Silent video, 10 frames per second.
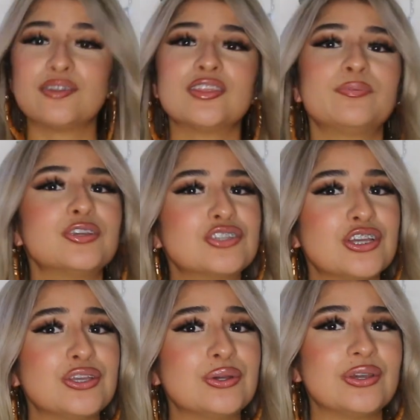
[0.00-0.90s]
I really
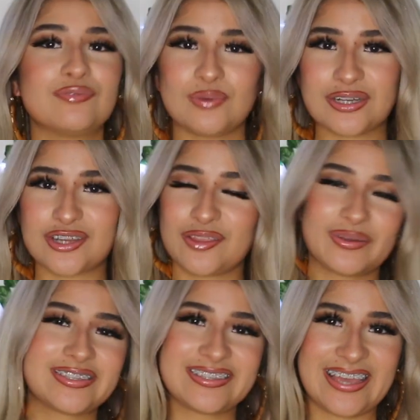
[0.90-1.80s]
appreciate you if you watch all the
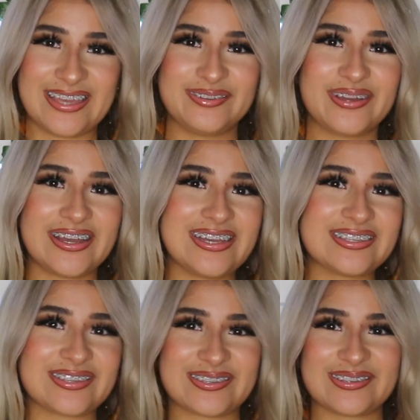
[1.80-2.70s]
way to the end, you guys.